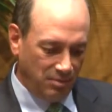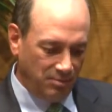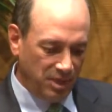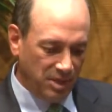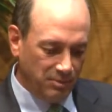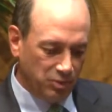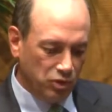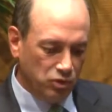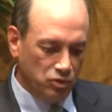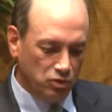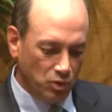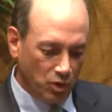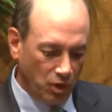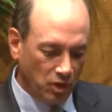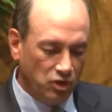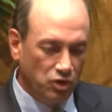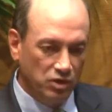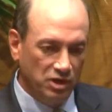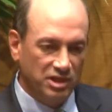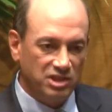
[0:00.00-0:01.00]
people who
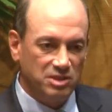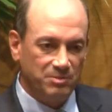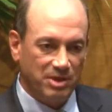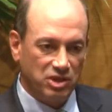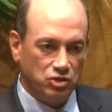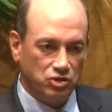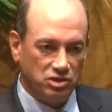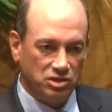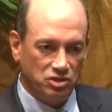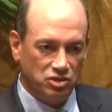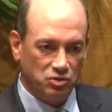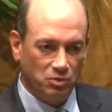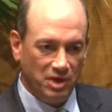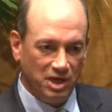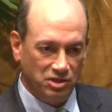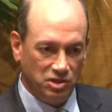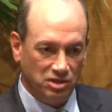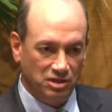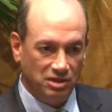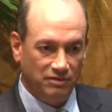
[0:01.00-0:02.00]
are good at special
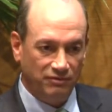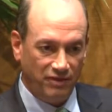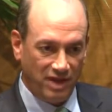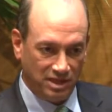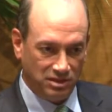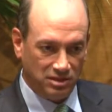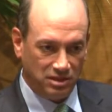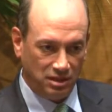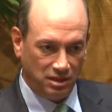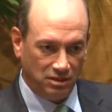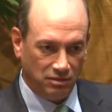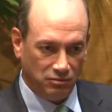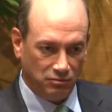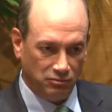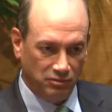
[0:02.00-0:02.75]
situation investing,